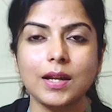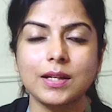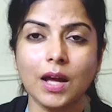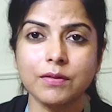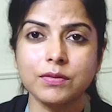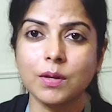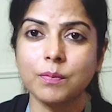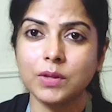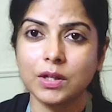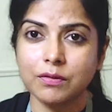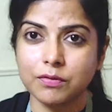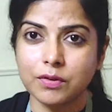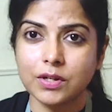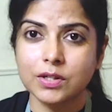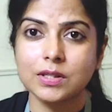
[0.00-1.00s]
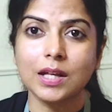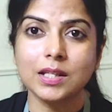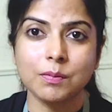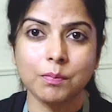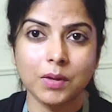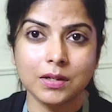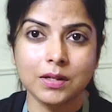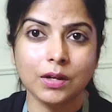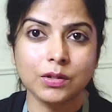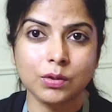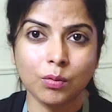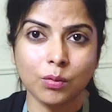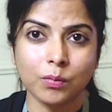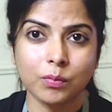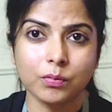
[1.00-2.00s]
and have something fresh that's made at
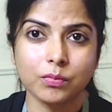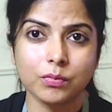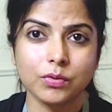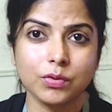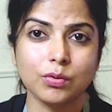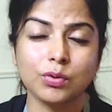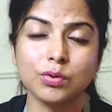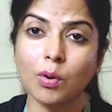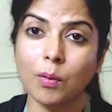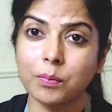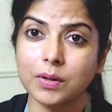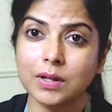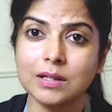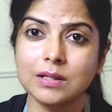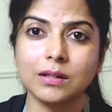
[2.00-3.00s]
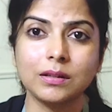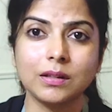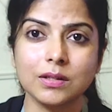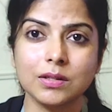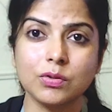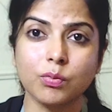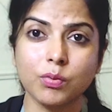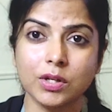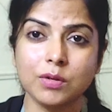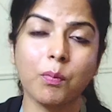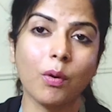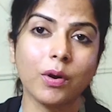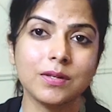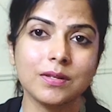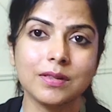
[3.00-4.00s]
home. So stop eating this sweet
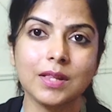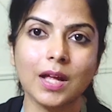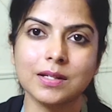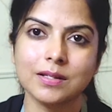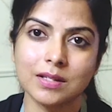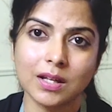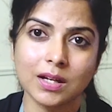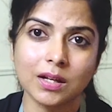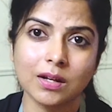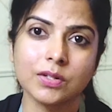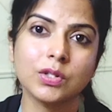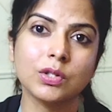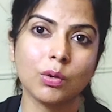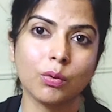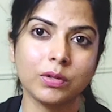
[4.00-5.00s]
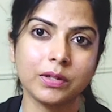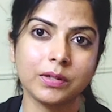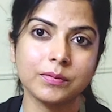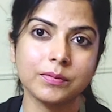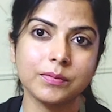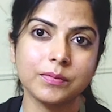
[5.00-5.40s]
poison that is killing us slowly.